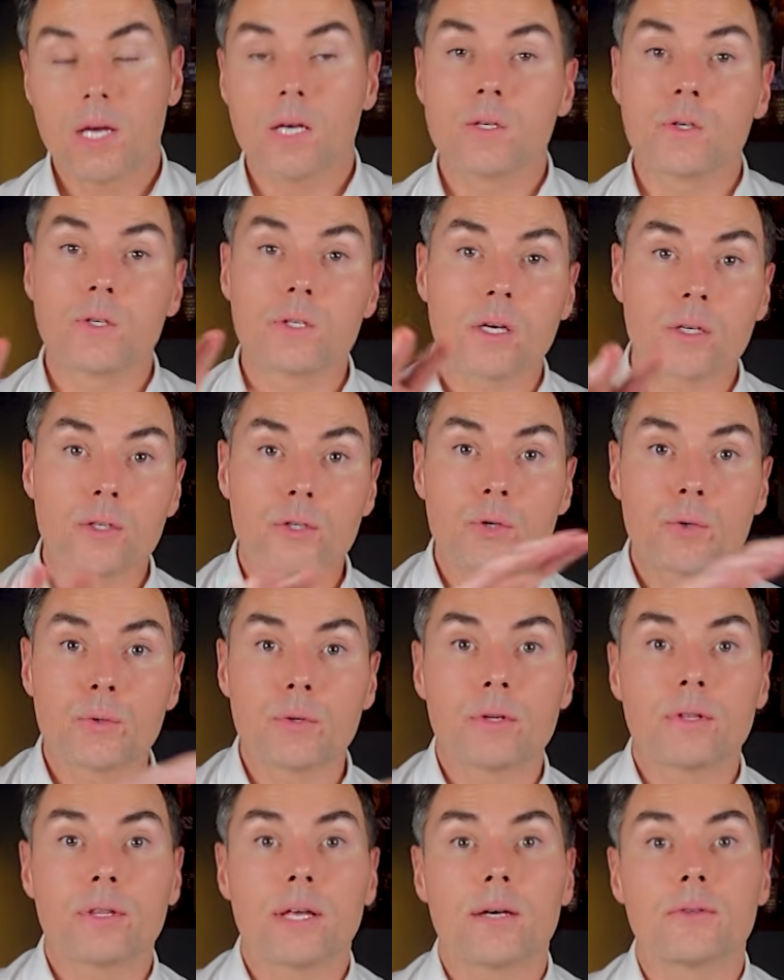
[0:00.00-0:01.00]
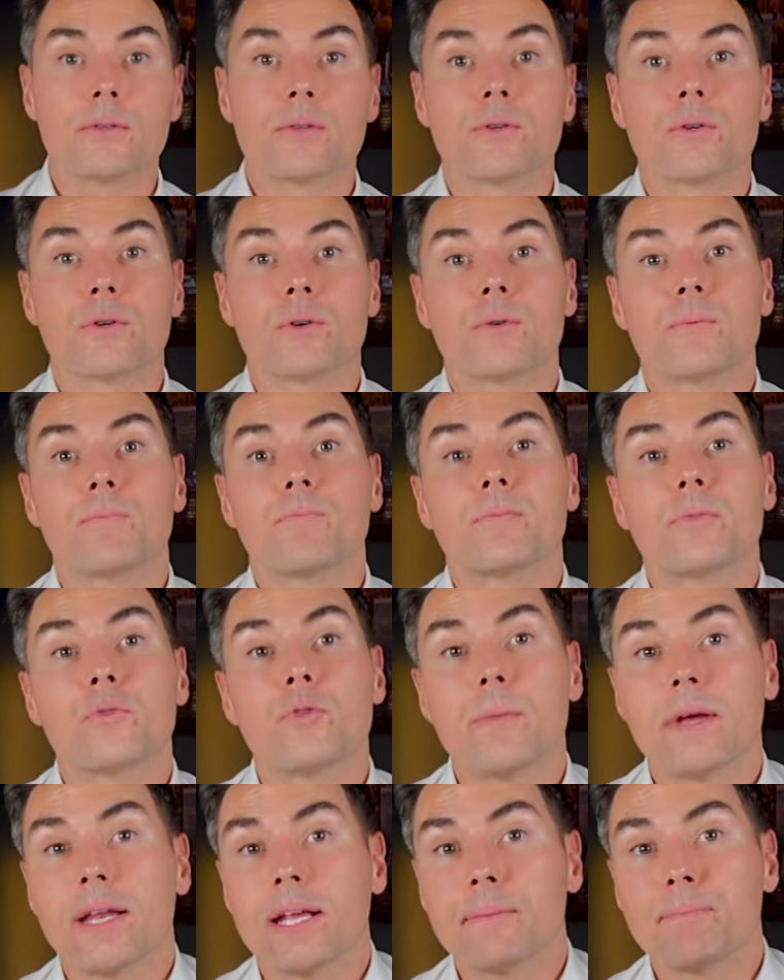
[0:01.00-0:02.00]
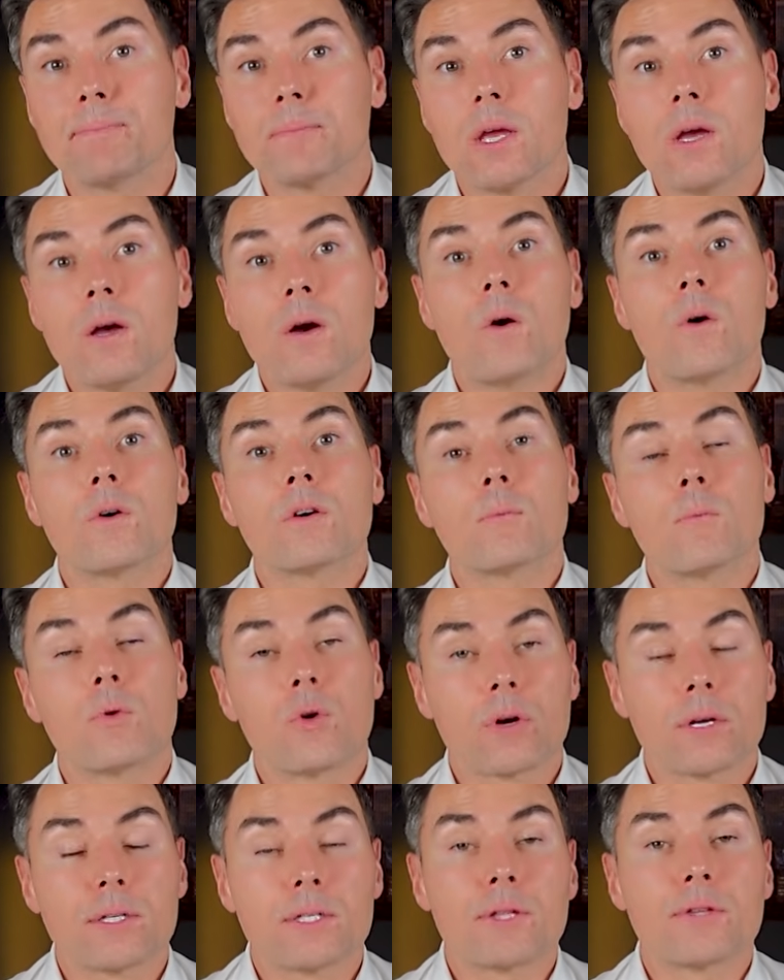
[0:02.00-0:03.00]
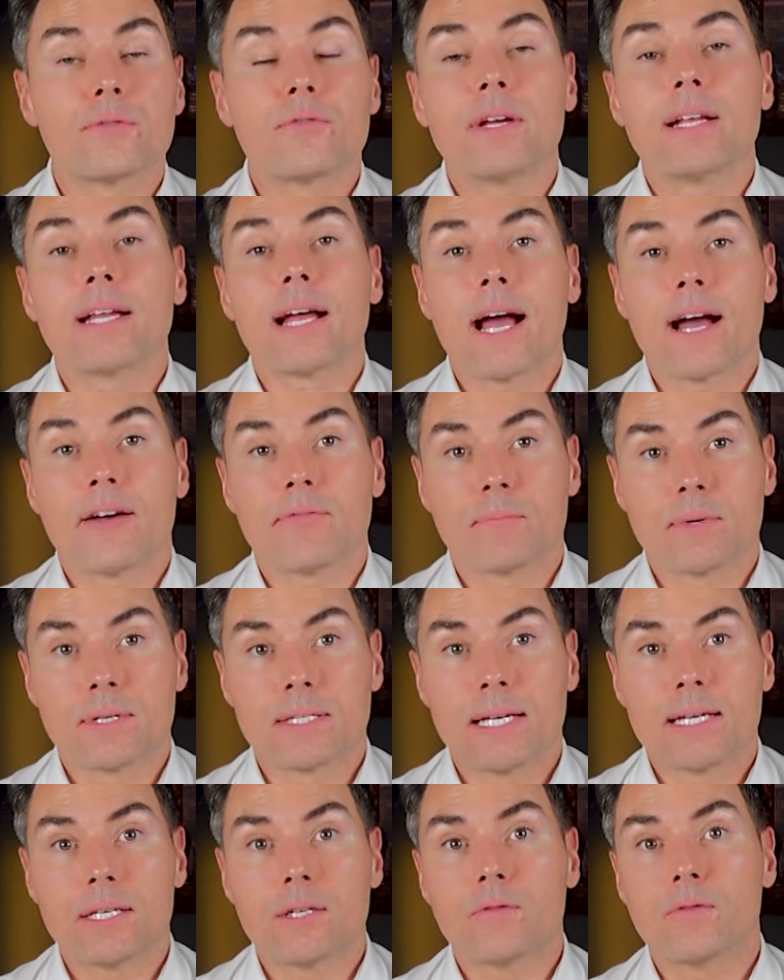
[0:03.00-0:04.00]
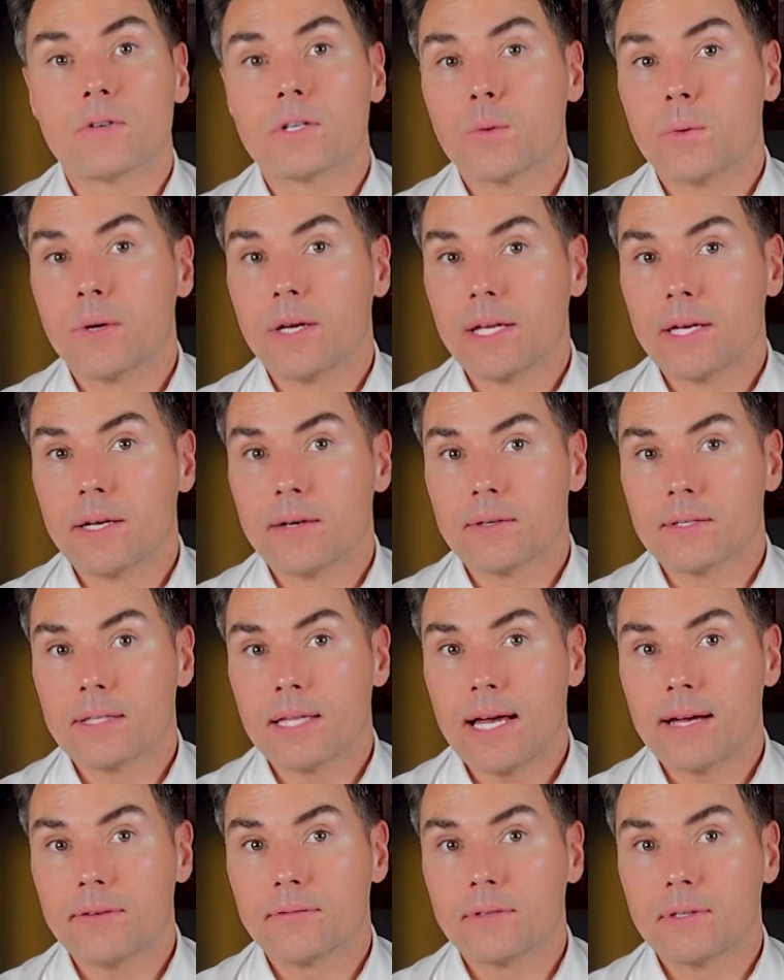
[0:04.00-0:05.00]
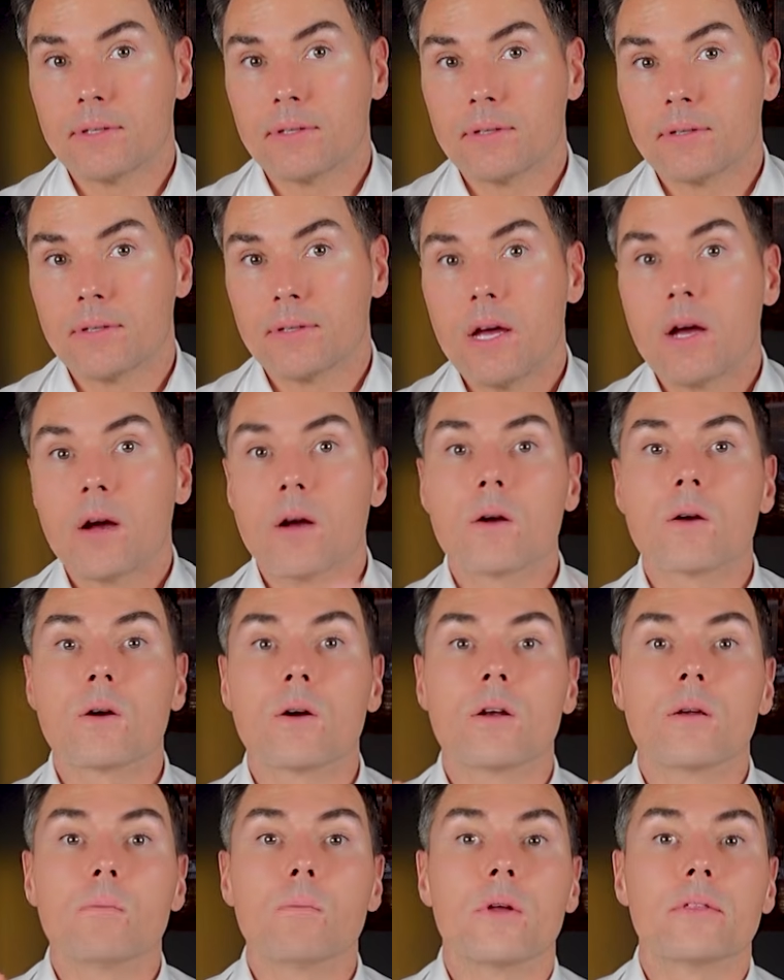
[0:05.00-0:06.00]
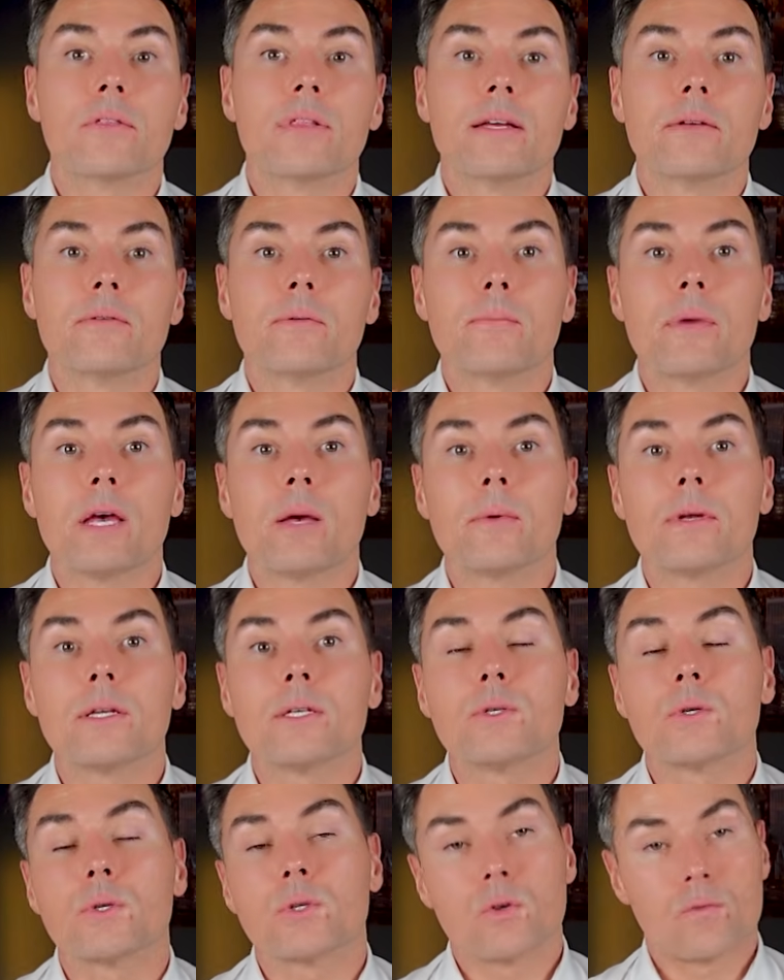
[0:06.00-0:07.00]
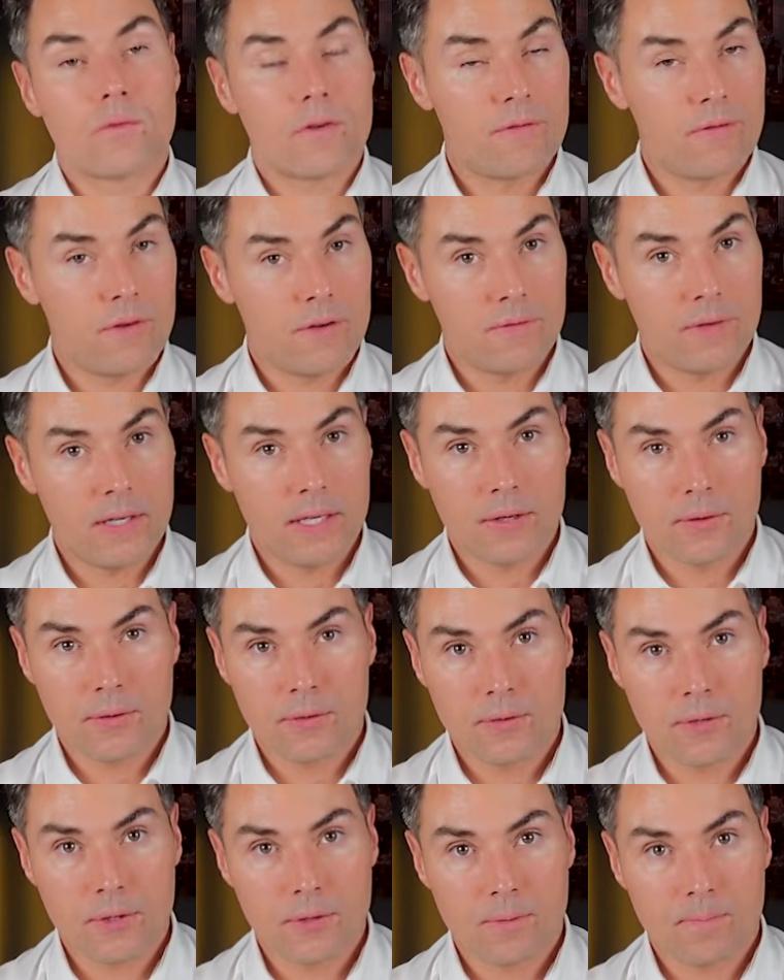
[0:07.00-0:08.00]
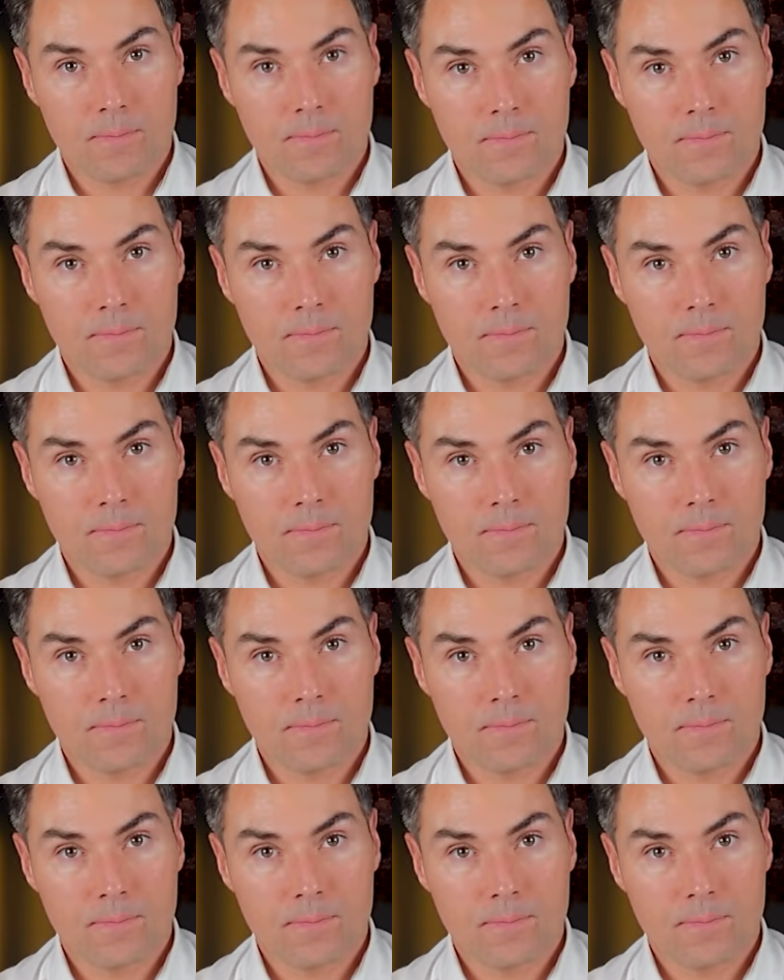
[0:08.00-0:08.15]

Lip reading: She's got €200,000 remaining on her mortgage at 3.5% over 20 years left. Her current monthly repayment is just over €1,500.